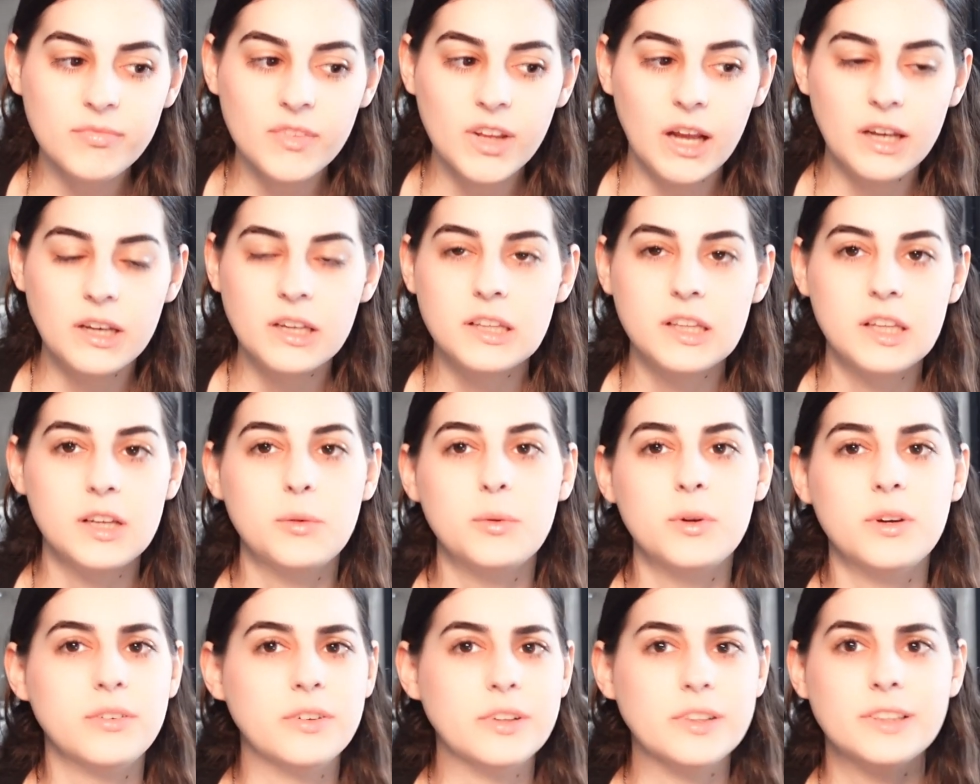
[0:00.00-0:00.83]
I didn't
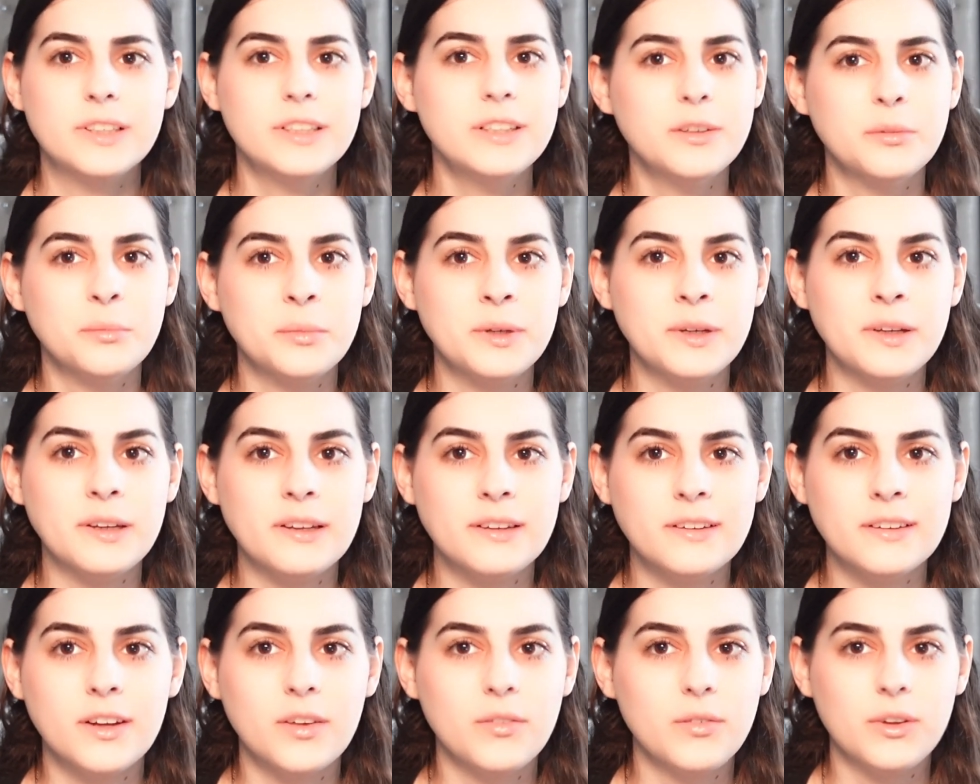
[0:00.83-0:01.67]
think we'd ever see him
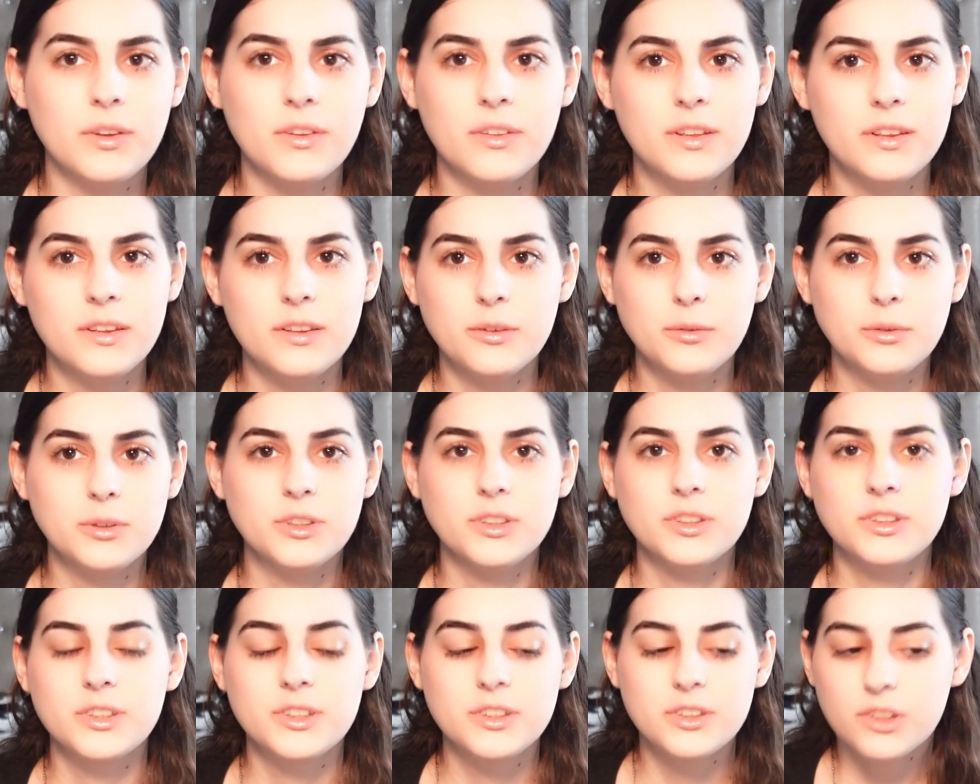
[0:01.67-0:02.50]
again after it
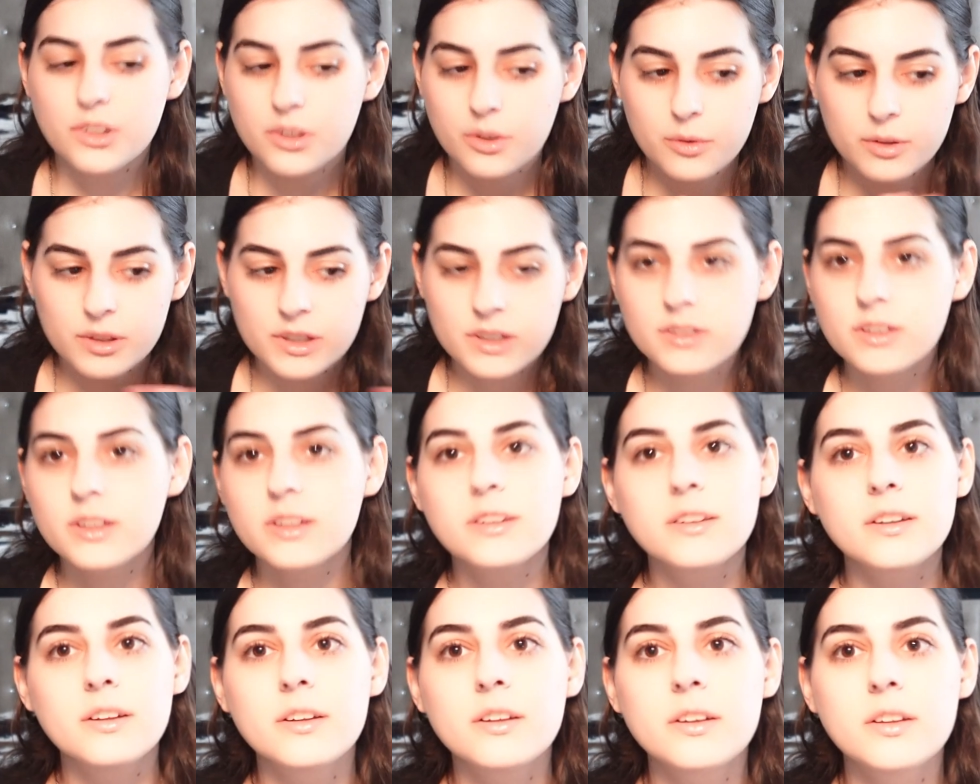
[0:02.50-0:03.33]
was just, you know, that
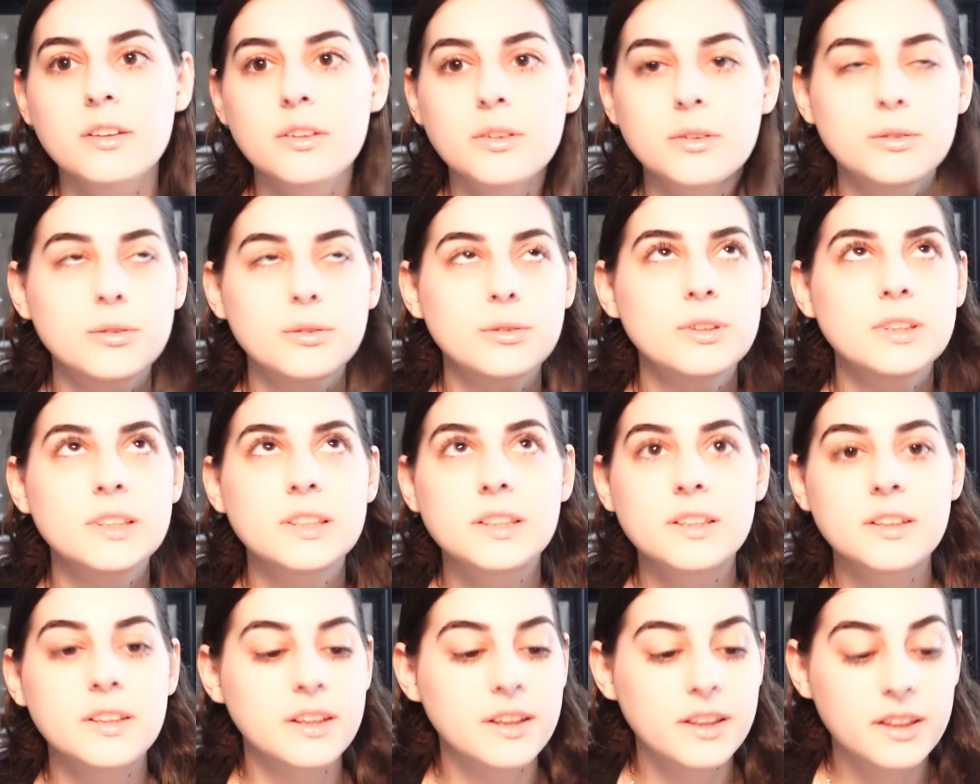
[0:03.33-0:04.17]
like little
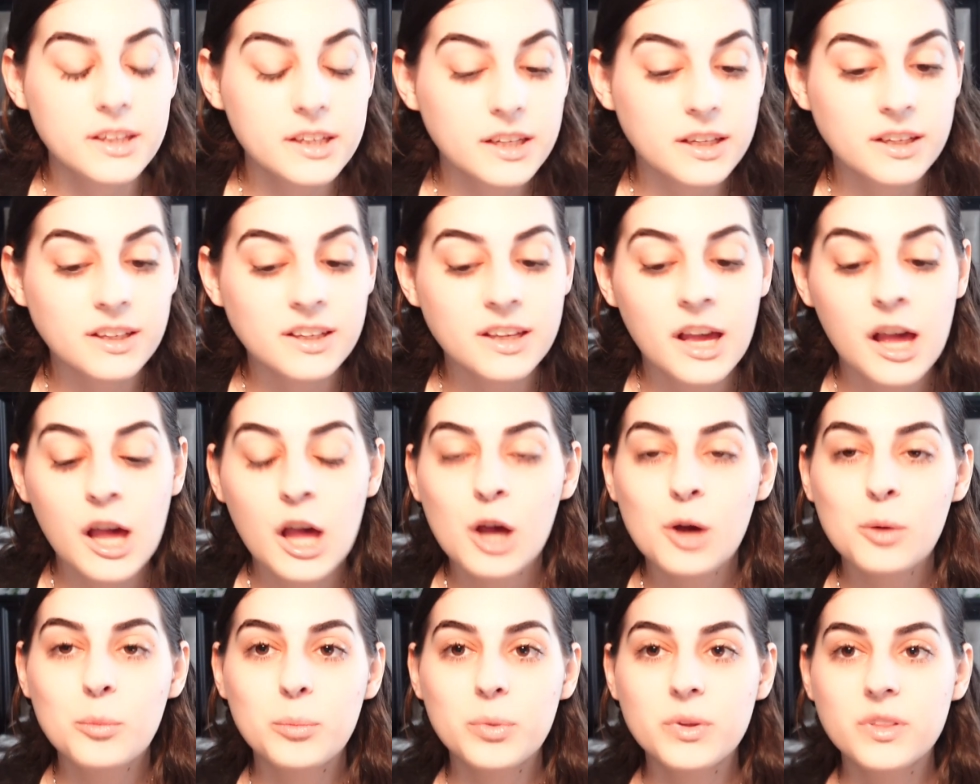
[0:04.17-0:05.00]
silly thing.
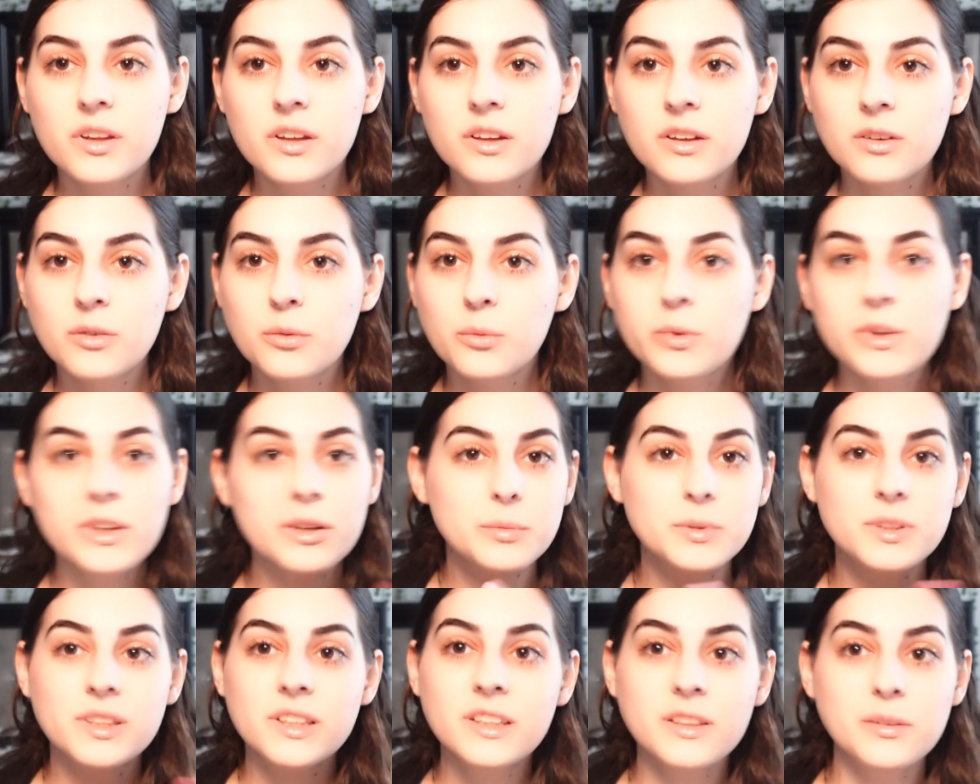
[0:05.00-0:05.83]
But then we
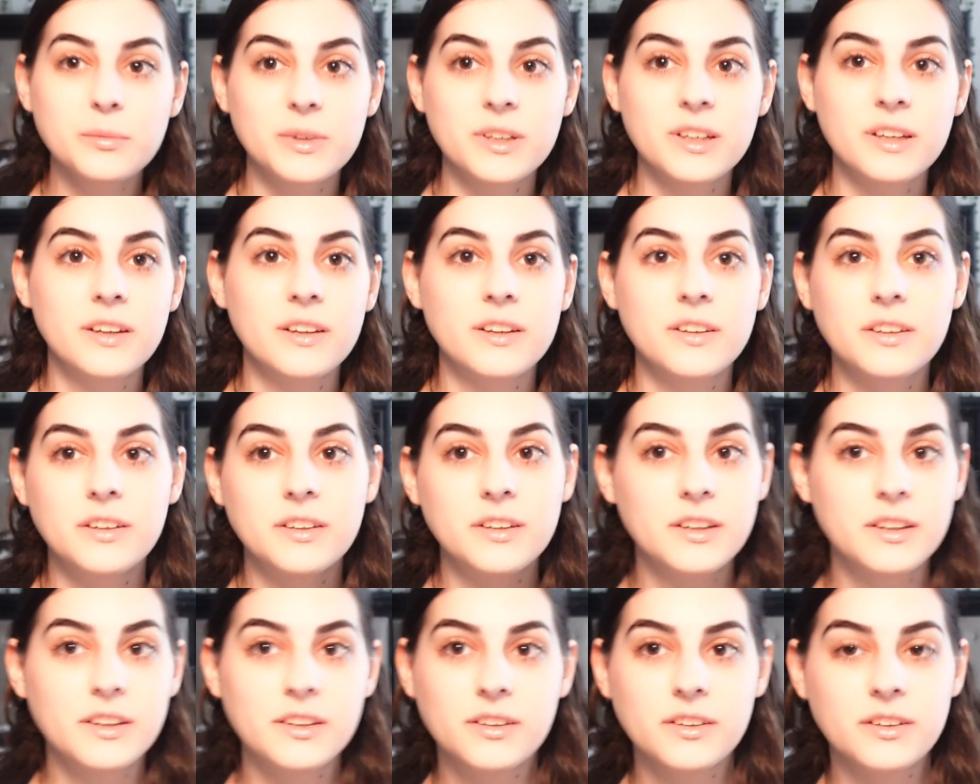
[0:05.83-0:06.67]
end up seeing him again,
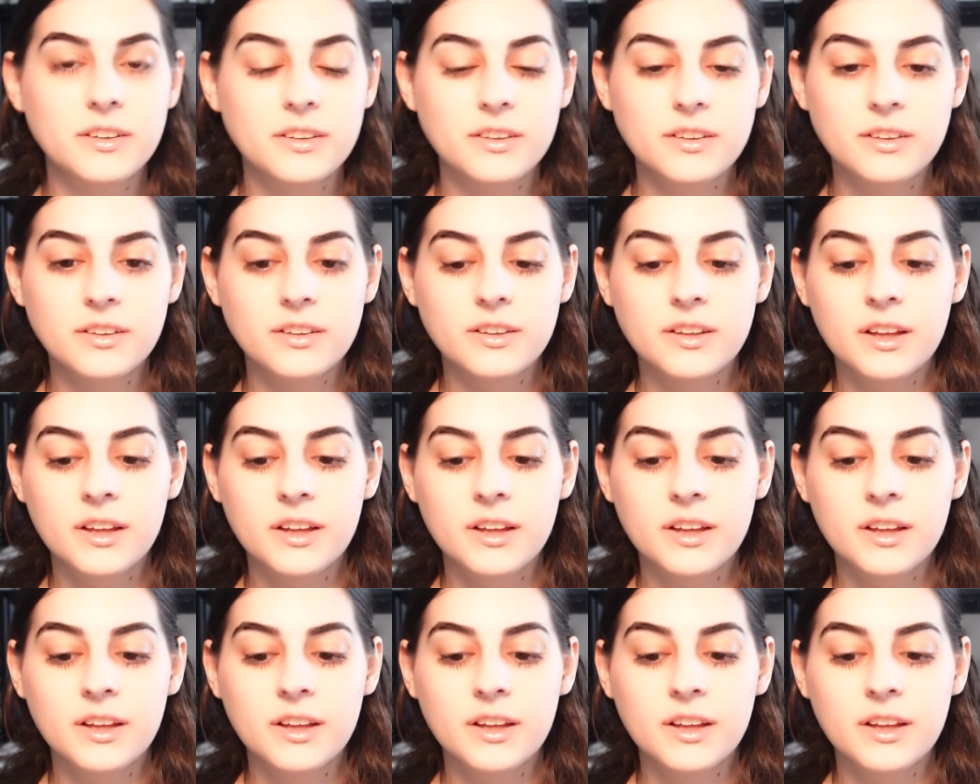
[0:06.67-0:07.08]
and then